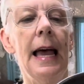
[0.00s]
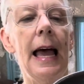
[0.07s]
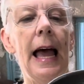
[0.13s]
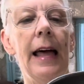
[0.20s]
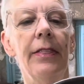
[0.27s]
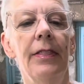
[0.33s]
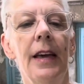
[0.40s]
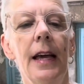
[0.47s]

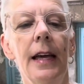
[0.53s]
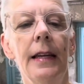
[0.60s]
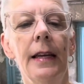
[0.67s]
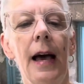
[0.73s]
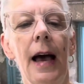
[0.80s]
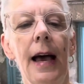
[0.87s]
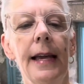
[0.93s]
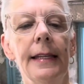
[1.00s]
And
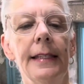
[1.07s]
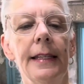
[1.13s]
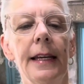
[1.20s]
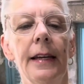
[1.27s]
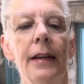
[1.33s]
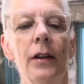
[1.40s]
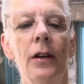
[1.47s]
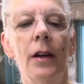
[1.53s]
then I
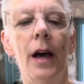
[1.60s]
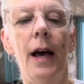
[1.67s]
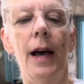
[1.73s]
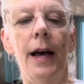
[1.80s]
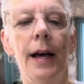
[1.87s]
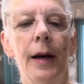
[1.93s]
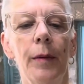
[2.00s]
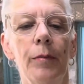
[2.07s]
did
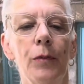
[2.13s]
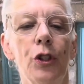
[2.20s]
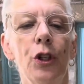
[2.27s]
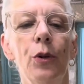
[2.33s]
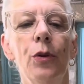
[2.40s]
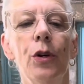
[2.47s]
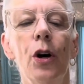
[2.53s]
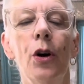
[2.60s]
um,
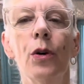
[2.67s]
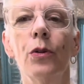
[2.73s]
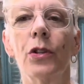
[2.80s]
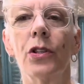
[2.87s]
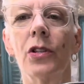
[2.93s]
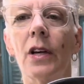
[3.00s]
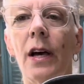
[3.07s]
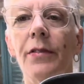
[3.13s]
two
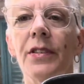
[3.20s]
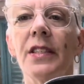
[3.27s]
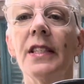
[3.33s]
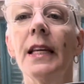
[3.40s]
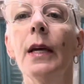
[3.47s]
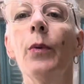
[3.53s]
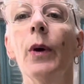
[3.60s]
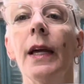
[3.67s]
coats of
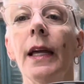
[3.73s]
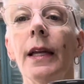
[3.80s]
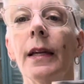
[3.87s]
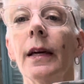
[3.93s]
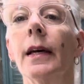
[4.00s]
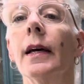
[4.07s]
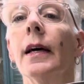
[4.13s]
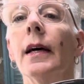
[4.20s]
seaweed
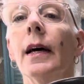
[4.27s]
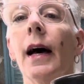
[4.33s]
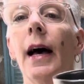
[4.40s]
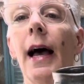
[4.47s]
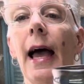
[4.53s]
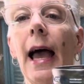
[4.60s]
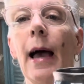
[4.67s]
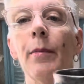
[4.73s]

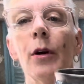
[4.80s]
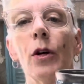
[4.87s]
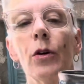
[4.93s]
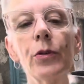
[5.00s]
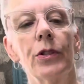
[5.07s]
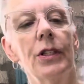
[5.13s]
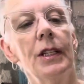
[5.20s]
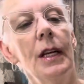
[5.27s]
uh,
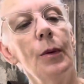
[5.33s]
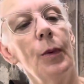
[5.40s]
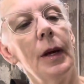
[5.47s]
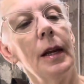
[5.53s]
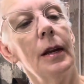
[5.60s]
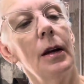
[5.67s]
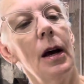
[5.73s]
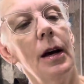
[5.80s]
Amaco
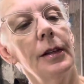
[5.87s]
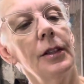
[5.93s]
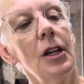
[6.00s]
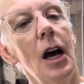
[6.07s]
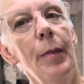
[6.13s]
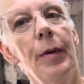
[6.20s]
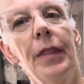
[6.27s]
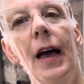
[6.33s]
seaweed on
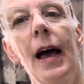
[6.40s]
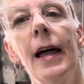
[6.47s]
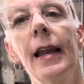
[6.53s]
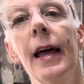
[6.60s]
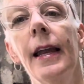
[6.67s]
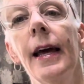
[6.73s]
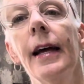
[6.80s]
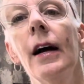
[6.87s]
top of that.
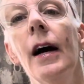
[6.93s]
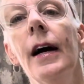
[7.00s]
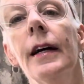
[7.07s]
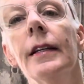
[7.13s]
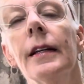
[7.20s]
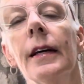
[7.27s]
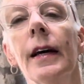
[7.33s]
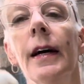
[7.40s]
And I
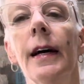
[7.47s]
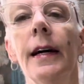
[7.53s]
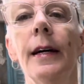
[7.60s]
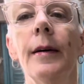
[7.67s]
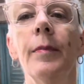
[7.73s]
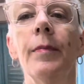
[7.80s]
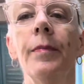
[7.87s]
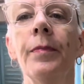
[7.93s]
got,
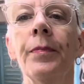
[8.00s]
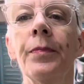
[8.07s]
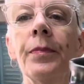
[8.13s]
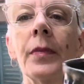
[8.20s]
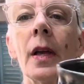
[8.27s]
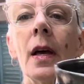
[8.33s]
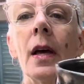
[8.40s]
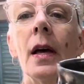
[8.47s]
um,
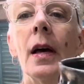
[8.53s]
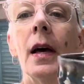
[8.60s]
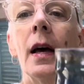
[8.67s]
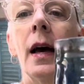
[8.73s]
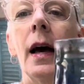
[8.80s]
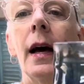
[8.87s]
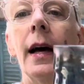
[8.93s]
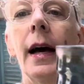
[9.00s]

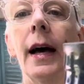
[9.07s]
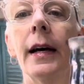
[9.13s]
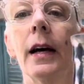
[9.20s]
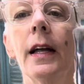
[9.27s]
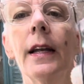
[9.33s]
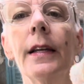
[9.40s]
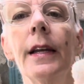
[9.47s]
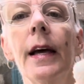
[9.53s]
uh, I
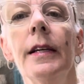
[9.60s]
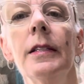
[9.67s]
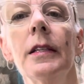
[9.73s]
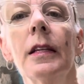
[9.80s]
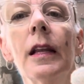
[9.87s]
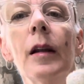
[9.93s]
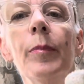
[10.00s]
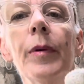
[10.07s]
got a nice
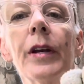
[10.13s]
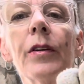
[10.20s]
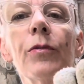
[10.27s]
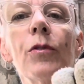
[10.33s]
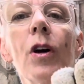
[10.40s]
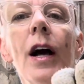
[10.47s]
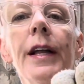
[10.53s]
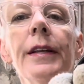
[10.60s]
little bit of
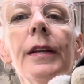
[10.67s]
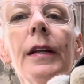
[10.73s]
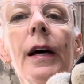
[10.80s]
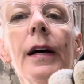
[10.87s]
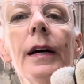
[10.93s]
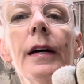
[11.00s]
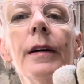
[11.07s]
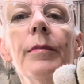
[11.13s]
run,
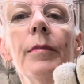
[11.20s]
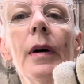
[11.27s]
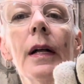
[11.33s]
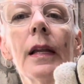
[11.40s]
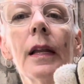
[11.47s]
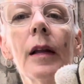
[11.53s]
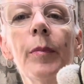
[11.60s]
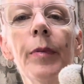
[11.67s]
um, a
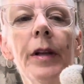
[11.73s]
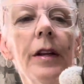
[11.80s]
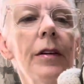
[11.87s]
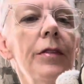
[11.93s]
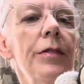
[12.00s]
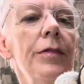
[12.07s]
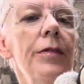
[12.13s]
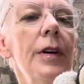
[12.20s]
little bit
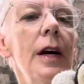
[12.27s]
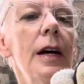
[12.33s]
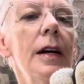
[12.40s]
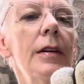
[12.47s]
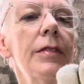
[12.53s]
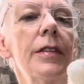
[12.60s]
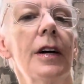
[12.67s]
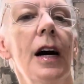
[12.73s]
of
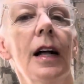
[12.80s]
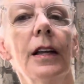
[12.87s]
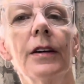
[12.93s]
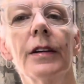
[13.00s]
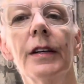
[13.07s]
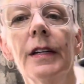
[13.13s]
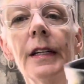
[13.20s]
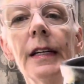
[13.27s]
uh,
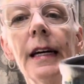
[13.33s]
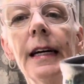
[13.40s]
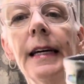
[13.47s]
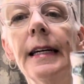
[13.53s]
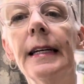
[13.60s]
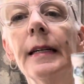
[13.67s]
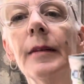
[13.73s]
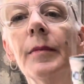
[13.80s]
color.
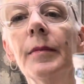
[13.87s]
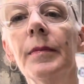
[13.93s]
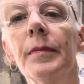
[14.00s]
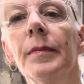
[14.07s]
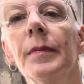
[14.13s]
Um,